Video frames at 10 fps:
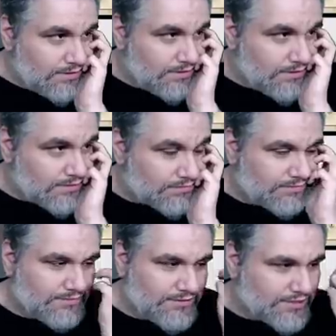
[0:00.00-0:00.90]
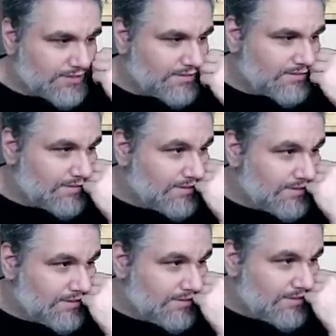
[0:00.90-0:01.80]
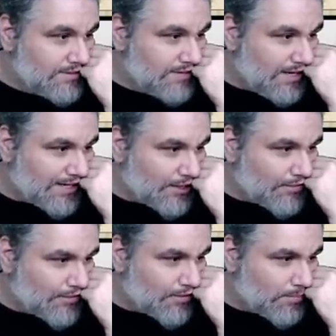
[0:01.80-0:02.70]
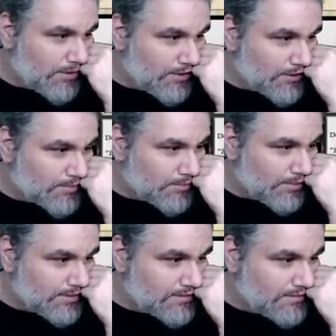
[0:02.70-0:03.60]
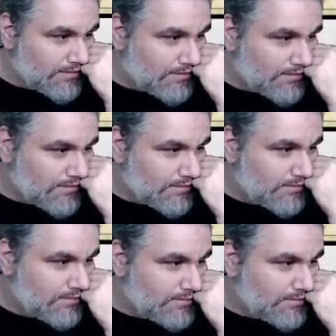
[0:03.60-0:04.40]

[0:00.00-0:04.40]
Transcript: love. Wow, jeez. I like go for third better the ultimate price. Yeah, I agree with that.